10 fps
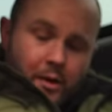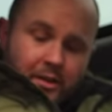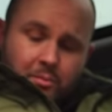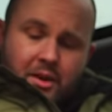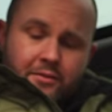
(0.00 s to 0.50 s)
where
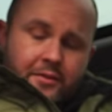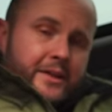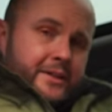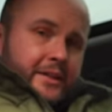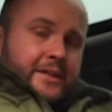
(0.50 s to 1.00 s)
the MIFA
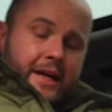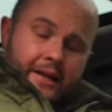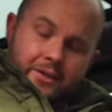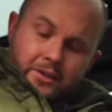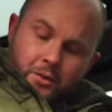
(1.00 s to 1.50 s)
is the
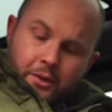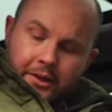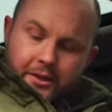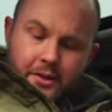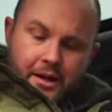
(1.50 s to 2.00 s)
daddy. So
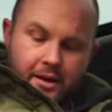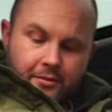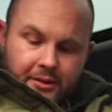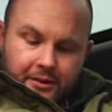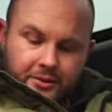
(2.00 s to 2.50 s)
here you
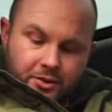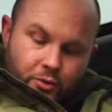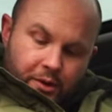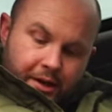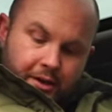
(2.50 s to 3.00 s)
have a little
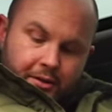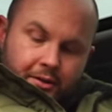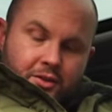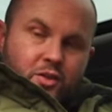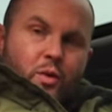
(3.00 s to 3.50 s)
screen,
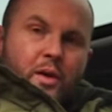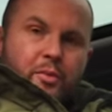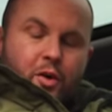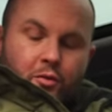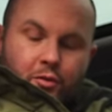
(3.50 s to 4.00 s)
you
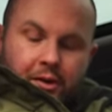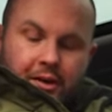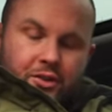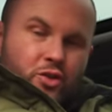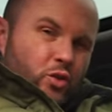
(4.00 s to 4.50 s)
swipe over it.
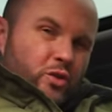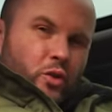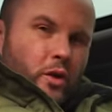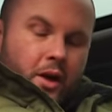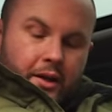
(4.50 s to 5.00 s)
It shouldn't
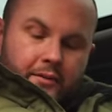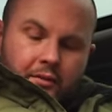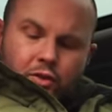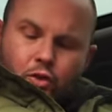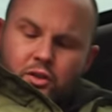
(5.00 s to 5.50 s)
unlock even
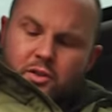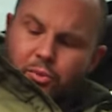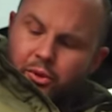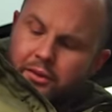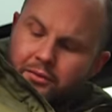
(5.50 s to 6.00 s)
if you touch it,
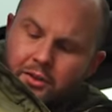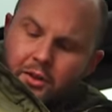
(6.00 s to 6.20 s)
but if you